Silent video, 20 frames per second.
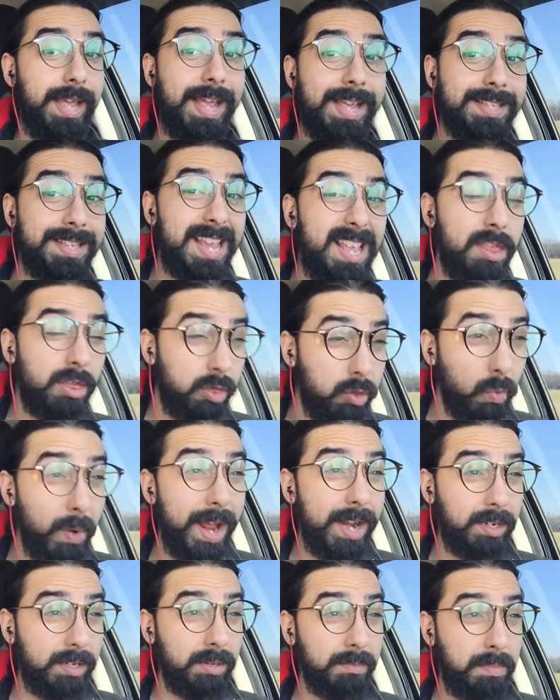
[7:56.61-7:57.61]
is a
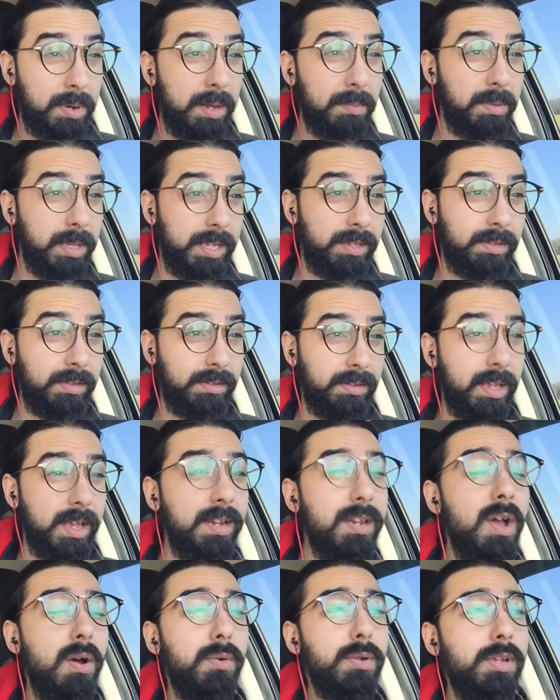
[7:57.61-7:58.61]
threat to public society.
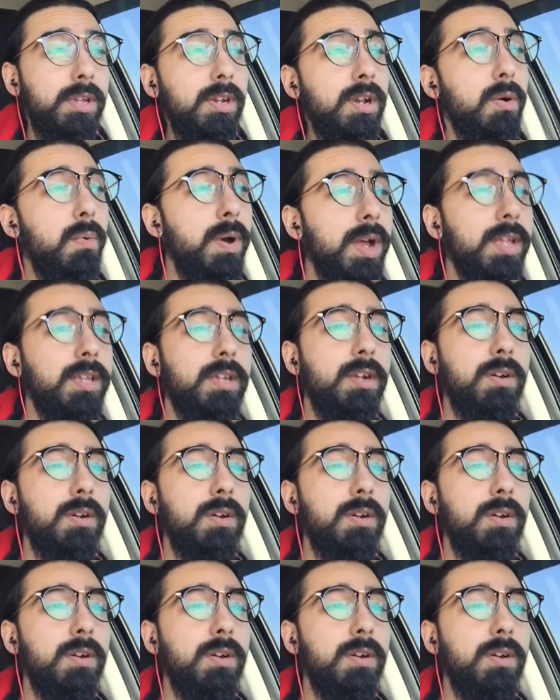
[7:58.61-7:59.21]
No, you know what?